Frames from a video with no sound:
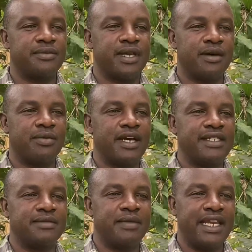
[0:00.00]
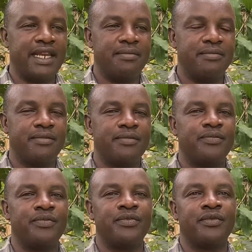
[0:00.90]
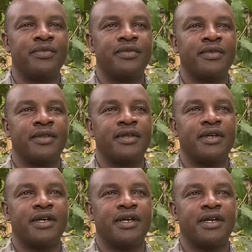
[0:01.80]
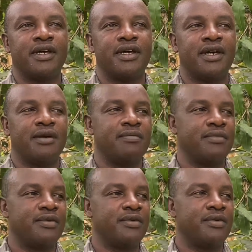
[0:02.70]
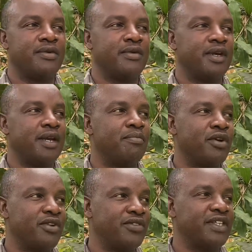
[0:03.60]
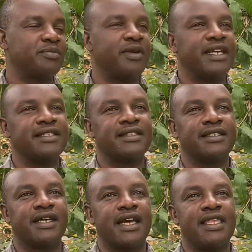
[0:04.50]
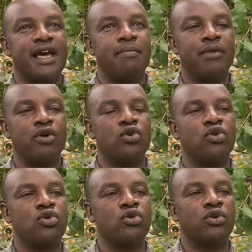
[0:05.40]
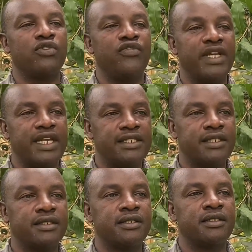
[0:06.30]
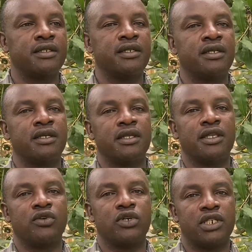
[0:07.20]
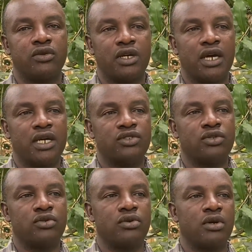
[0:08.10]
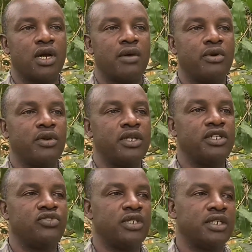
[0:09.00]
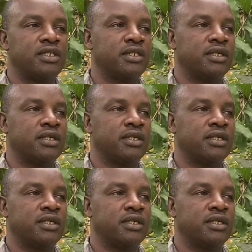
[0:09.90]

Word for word: Bigawa is my name. Uh, I'm uh, born of this place, Kanyambeho village, Chiko Town Council, Kabarole district.